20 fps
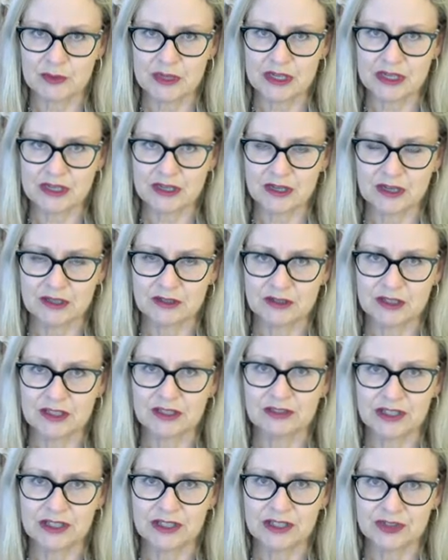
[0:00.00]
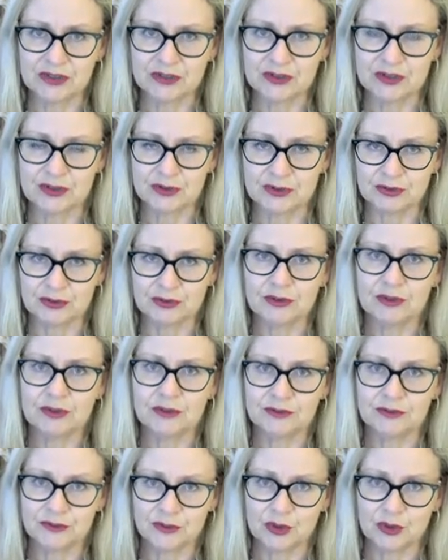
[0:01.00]
to be an election to
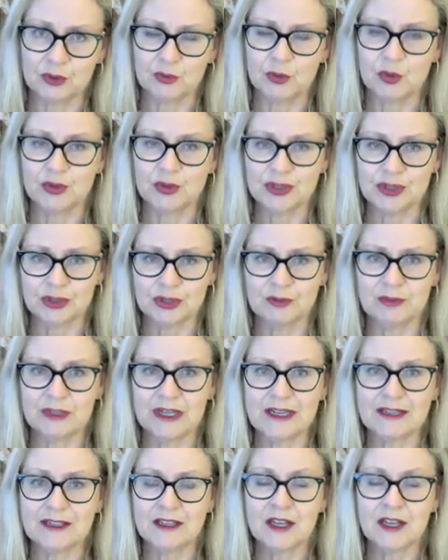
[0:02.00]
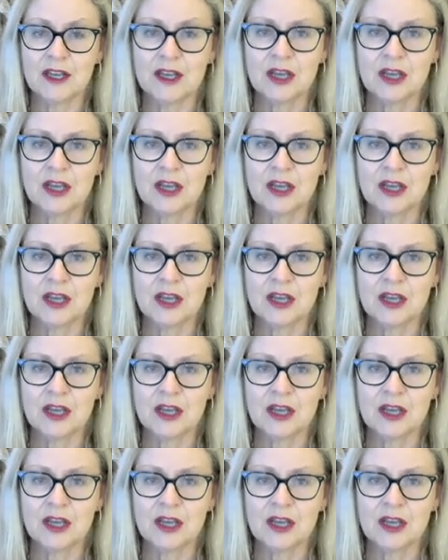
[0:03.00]
affirm or terminate.